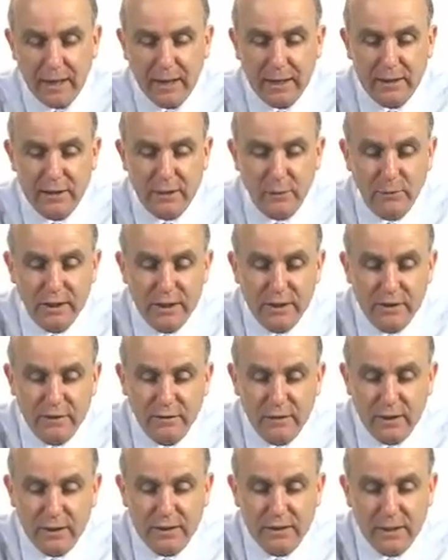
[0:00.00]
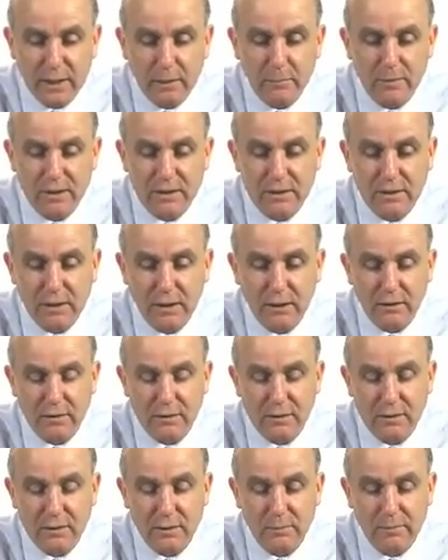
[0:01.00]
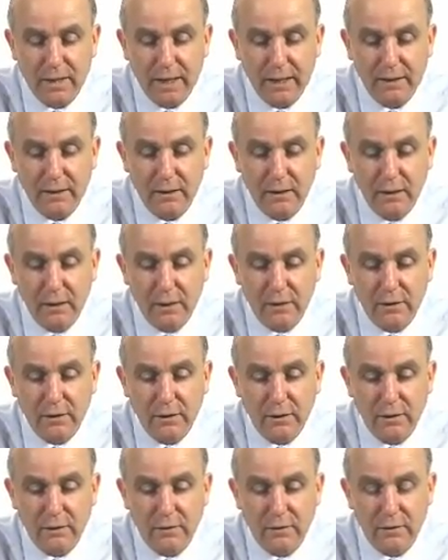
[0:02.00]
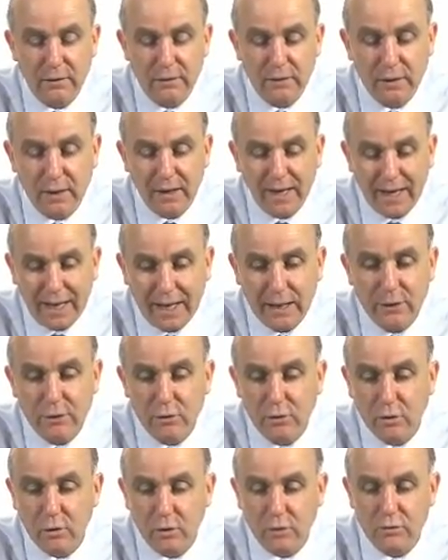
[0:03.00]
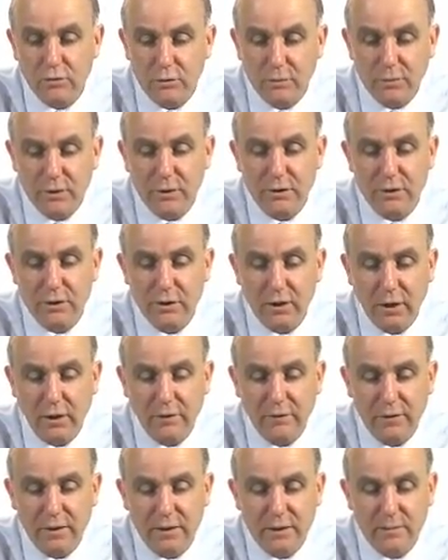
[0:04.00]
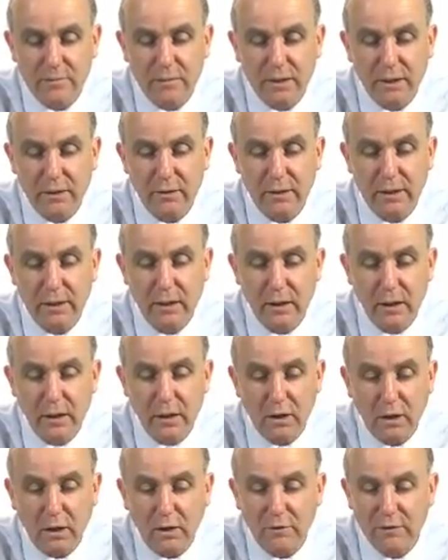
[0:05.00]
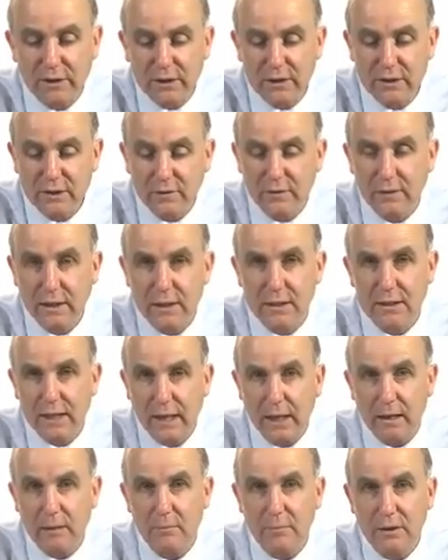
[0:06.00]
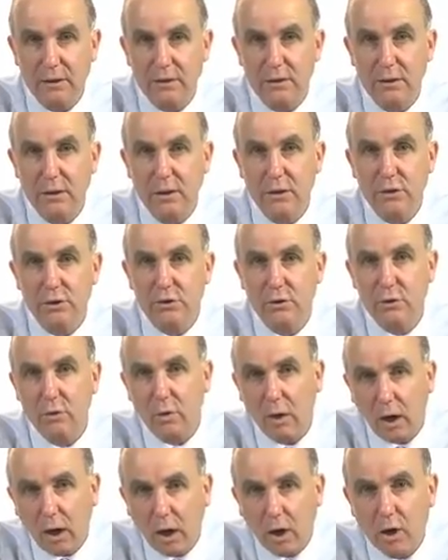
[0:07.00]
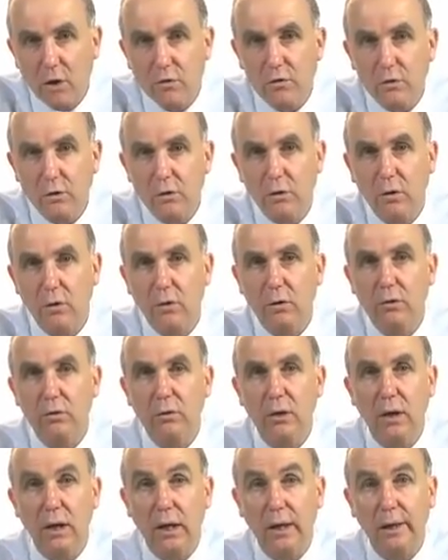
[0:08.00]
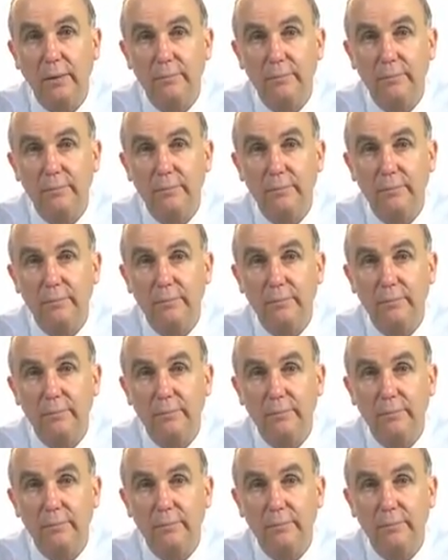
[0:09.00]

And so each of these numbers tells us about the annual contribution over this period of each of these elements to overall